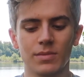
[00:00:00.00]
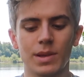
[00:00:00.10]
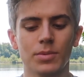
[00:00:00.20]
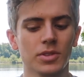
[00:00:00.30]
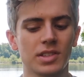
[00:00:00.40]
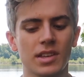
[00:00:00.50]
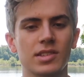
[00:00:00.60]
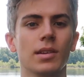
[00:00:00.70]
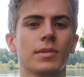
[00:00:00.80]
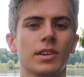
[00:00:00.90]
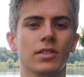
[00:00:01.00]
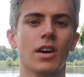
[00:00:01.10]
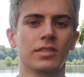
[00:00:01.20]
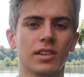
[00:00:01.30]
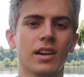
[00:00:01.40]
People say something
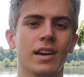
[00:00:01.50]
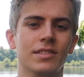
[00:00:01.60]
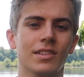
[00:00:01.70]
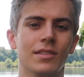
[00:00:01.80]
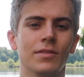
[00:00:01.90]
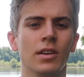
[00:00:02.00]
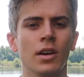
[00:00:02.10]
along the lines of,